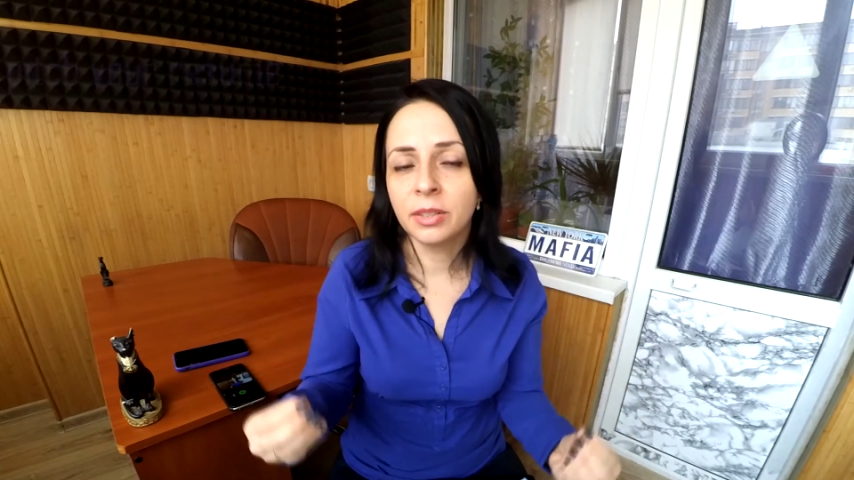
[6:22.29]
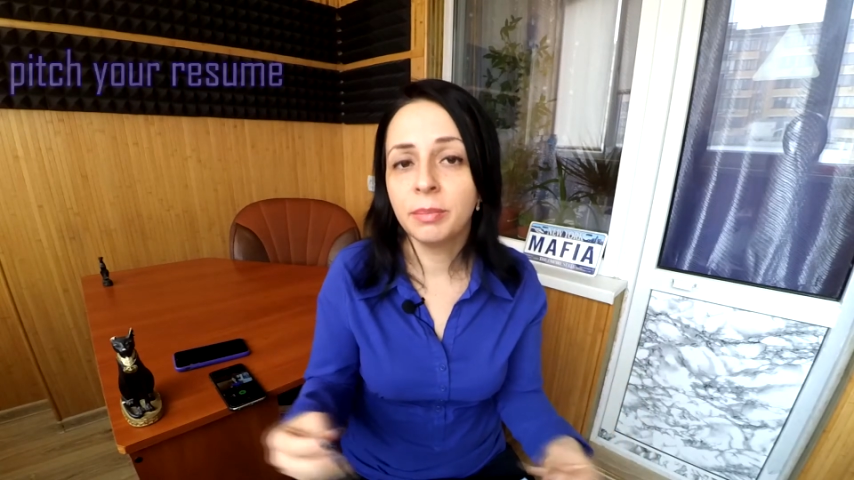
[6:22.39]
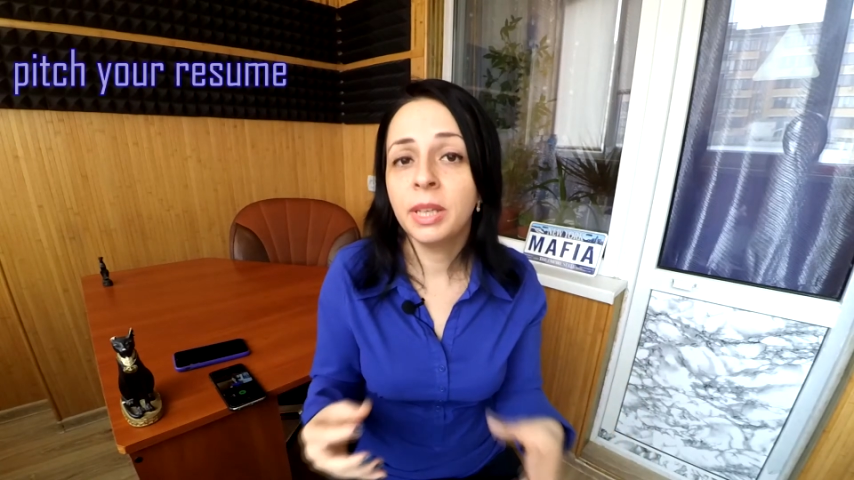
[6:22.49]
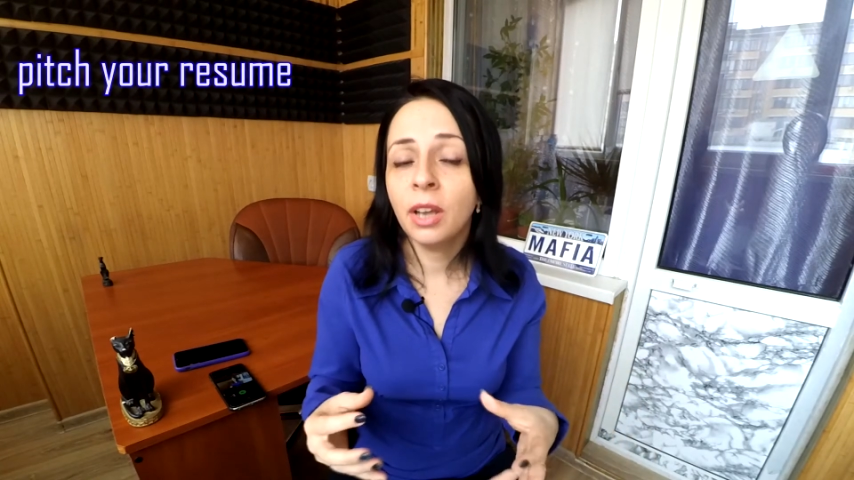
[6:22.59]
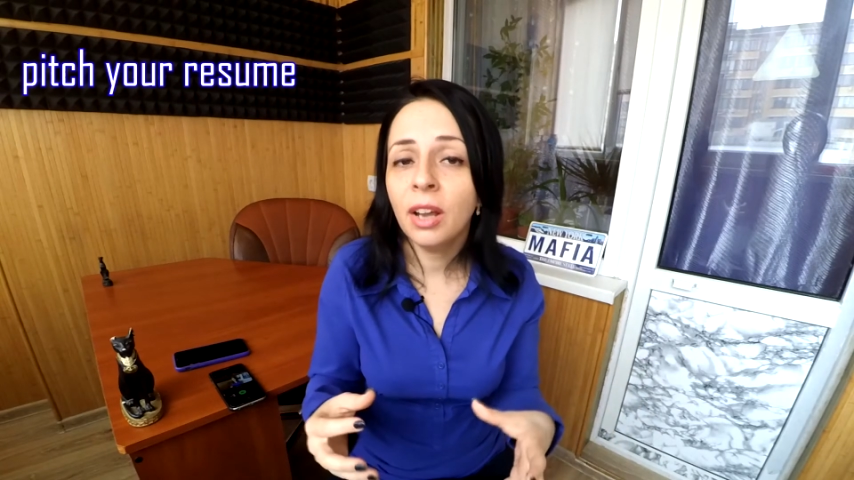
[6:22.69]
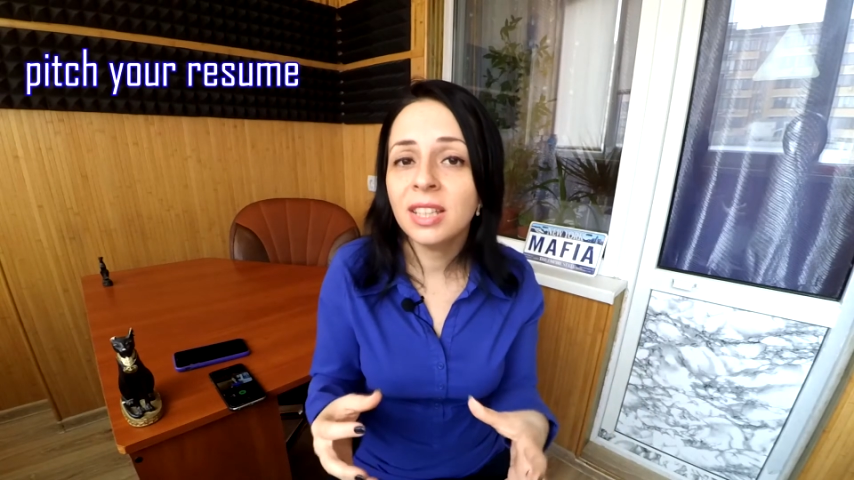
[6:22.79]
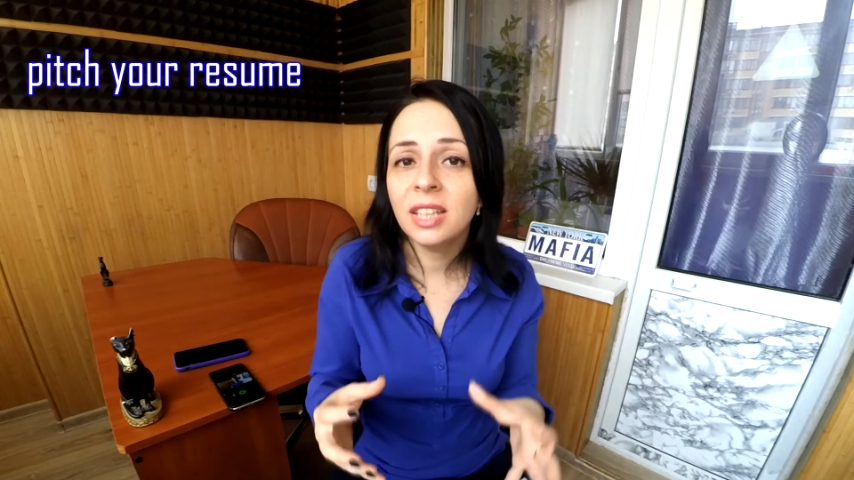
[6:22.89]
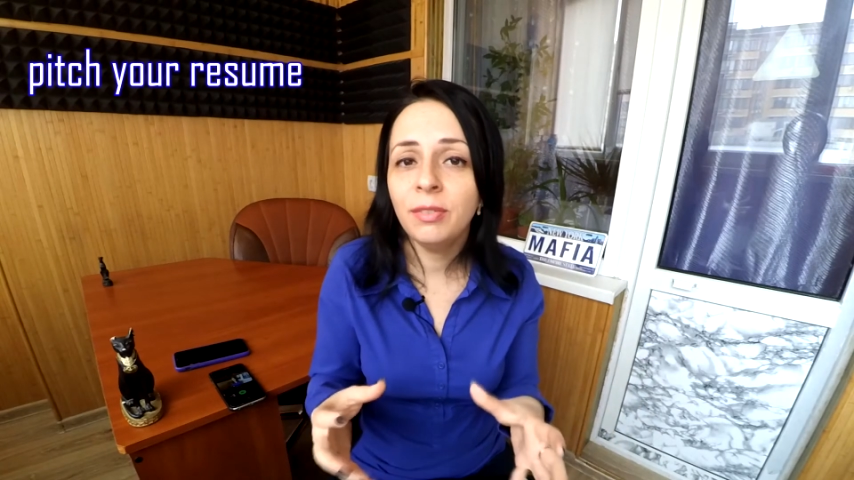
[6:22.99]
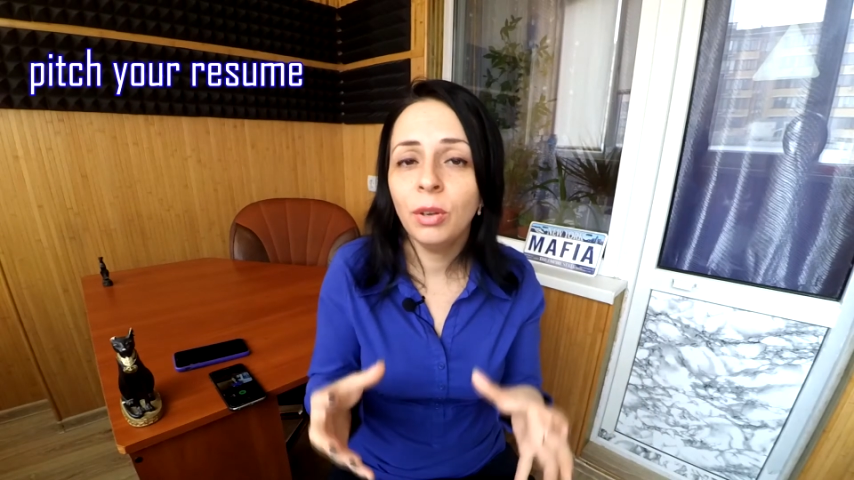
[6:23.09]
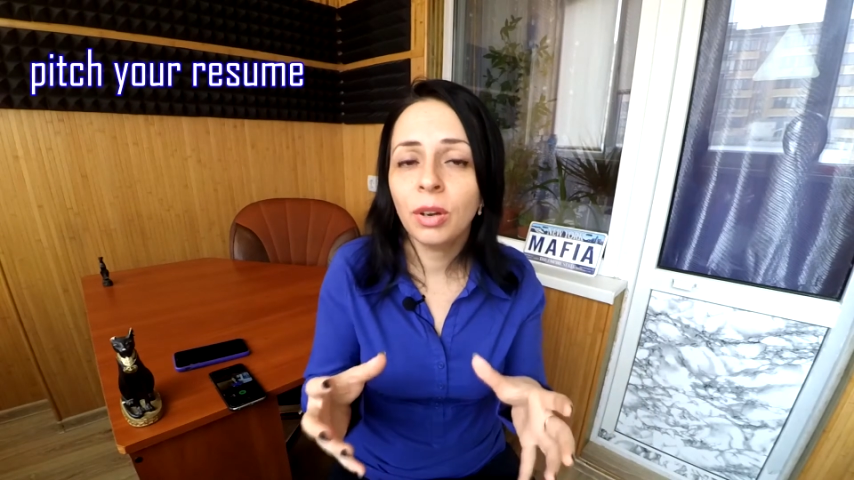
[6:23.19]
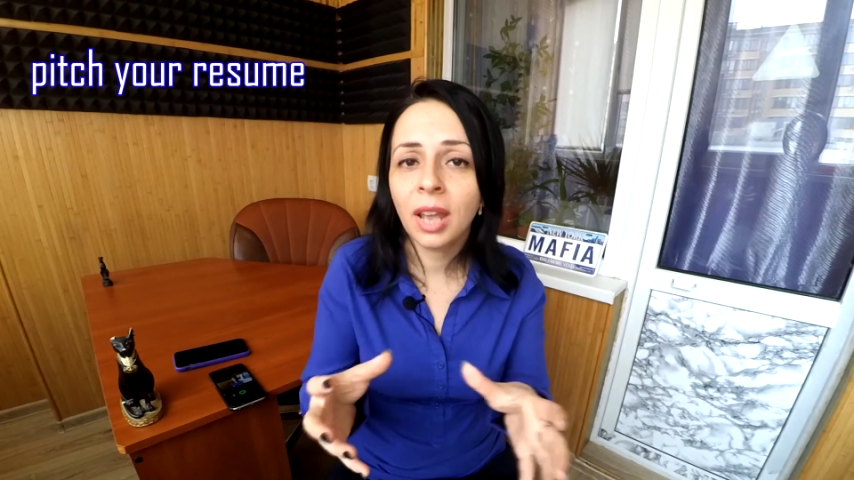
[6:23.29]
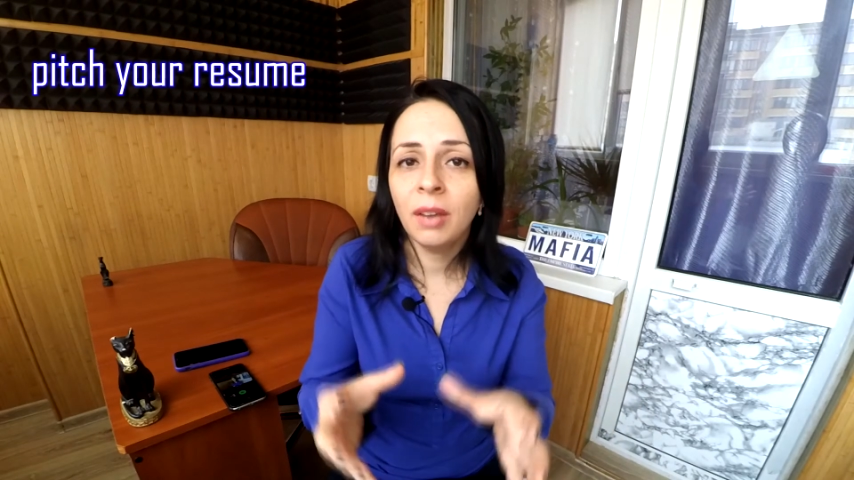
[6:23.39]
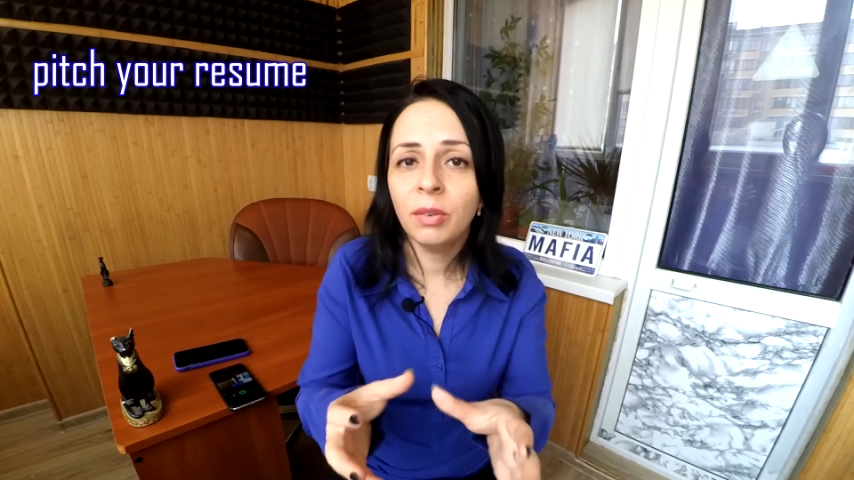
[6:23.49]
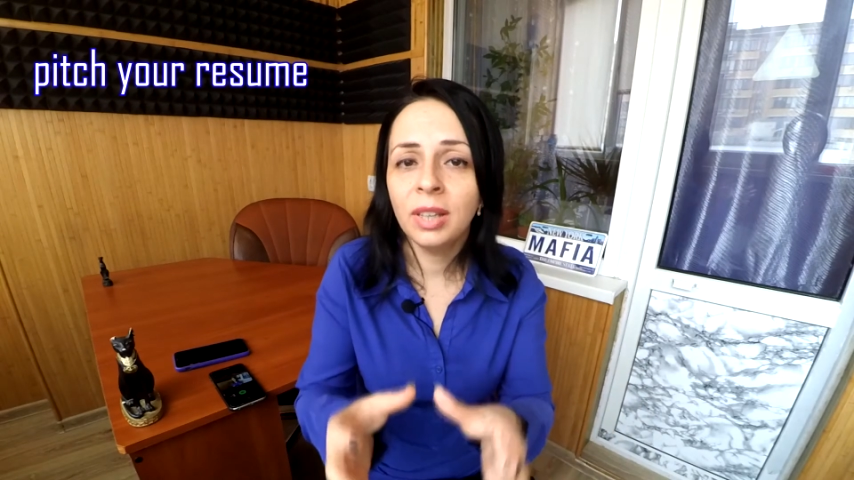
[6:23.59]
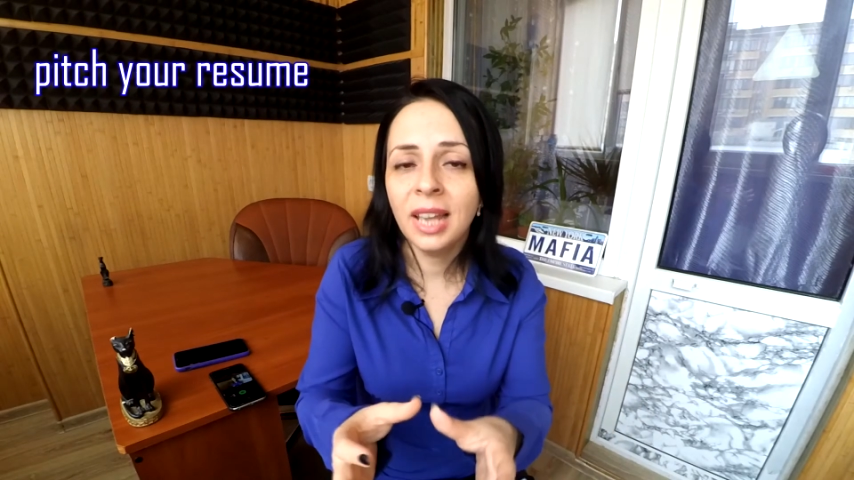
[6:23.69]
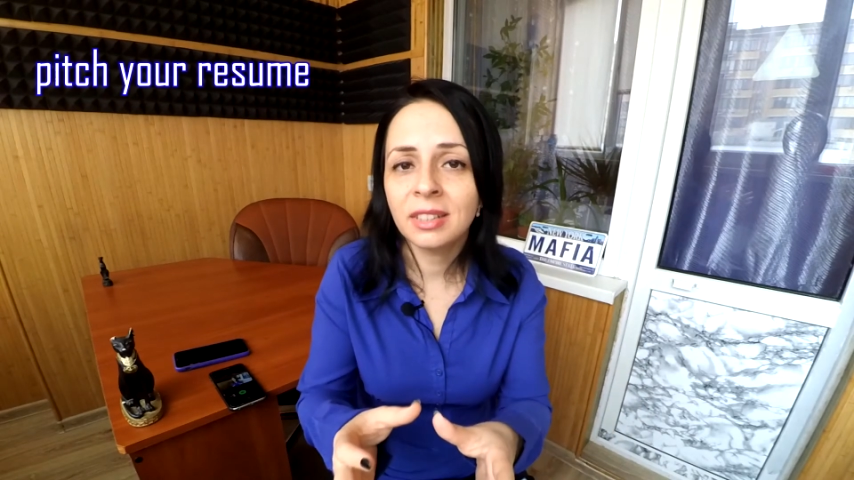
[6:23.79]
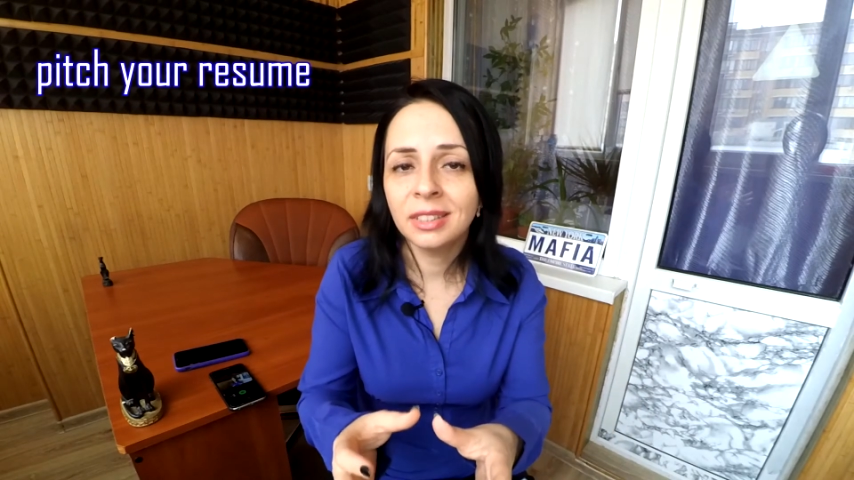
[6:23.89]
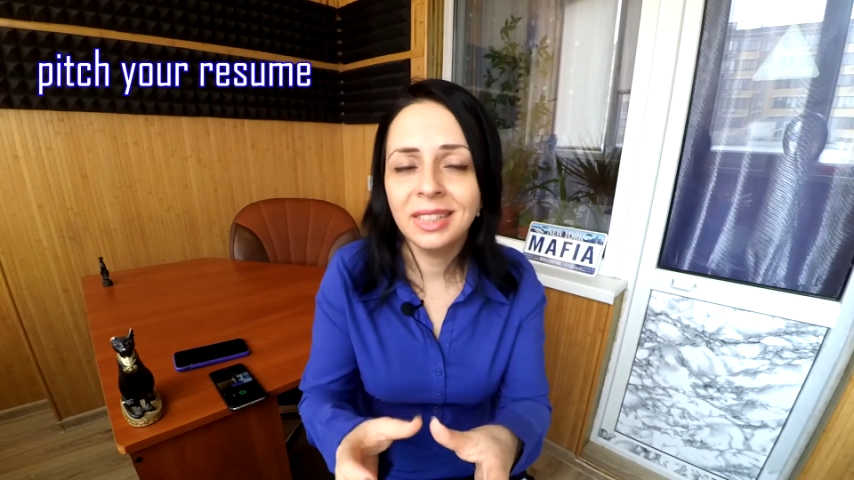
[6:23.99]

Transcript: Because if your cover letter